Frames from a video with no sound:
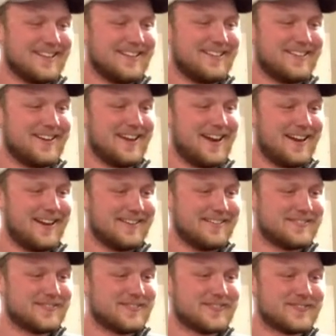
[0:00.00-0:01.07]

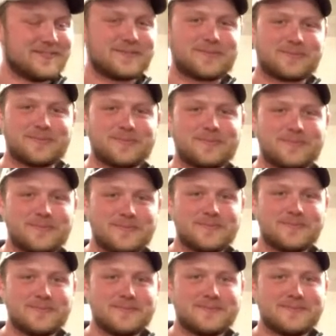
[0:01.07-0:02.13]

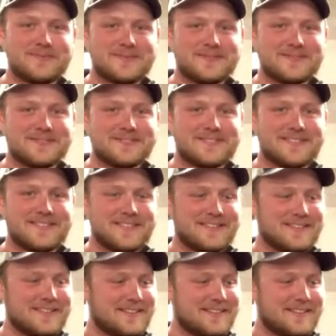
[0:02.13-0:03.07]
(not speaking)